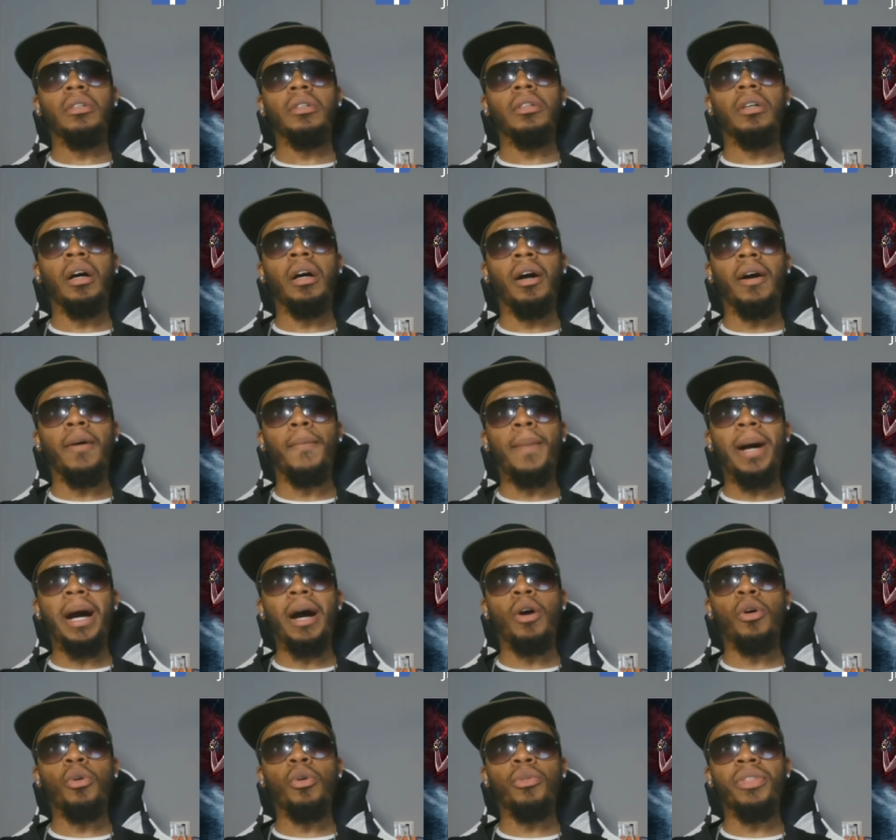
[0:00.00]
uh, my
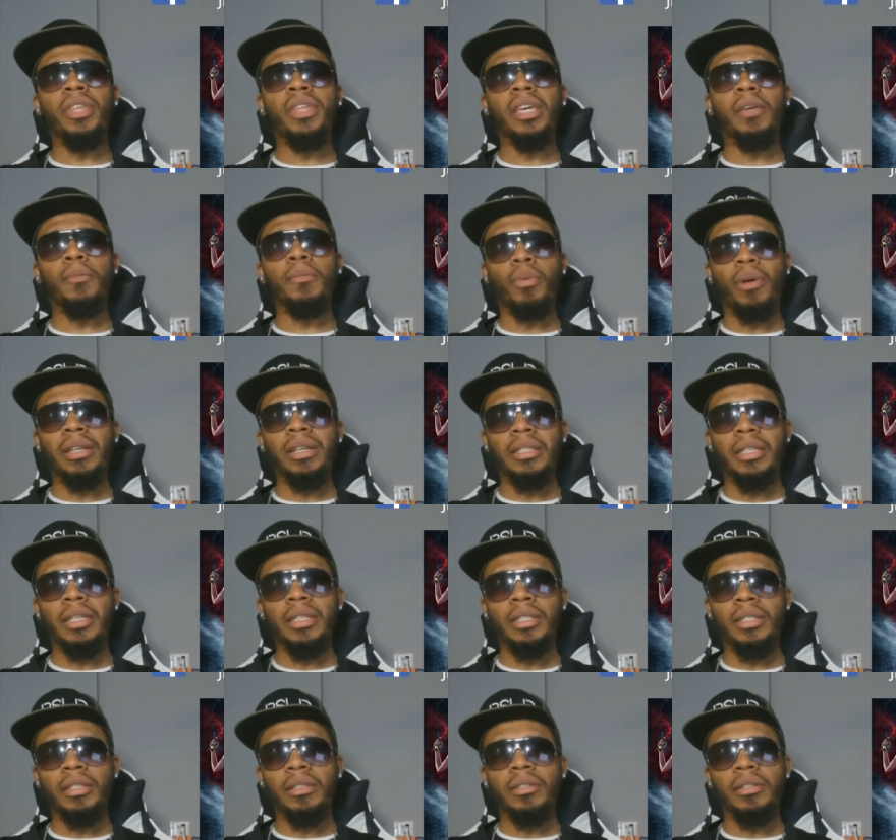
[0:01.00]
whole thinking
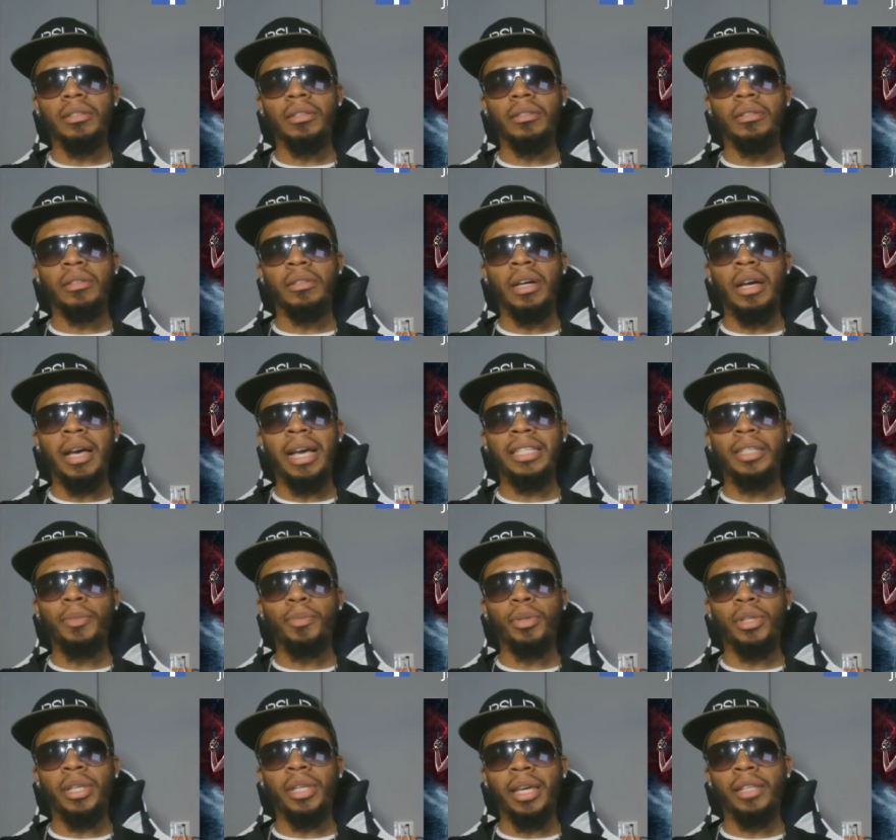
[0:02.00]
process uh, as it
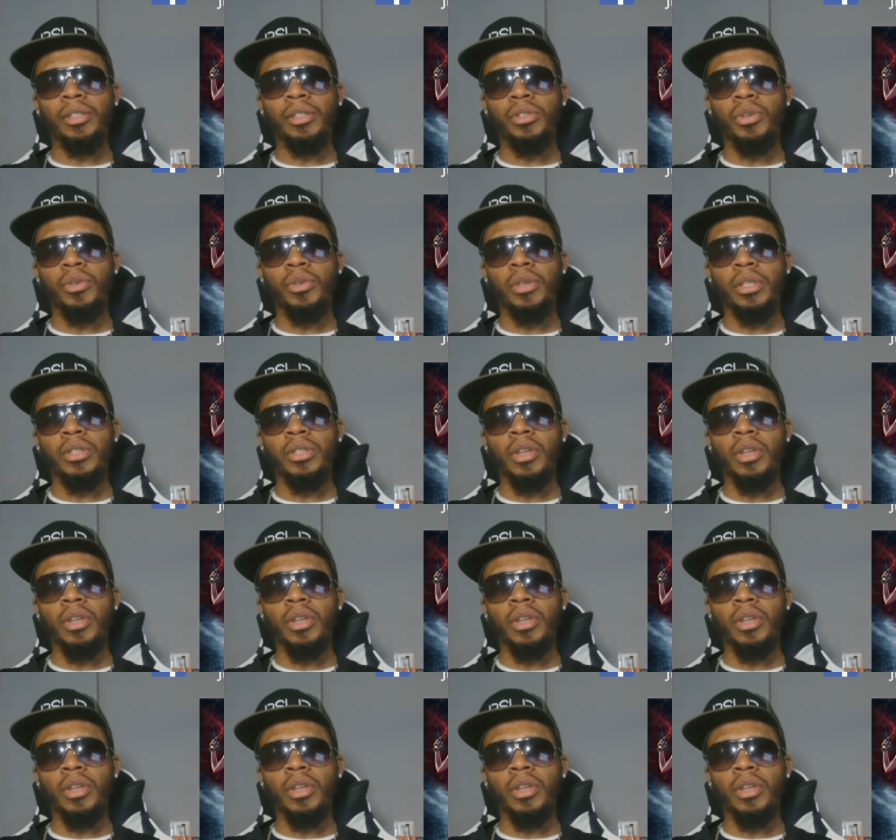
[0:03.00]
pertains to it.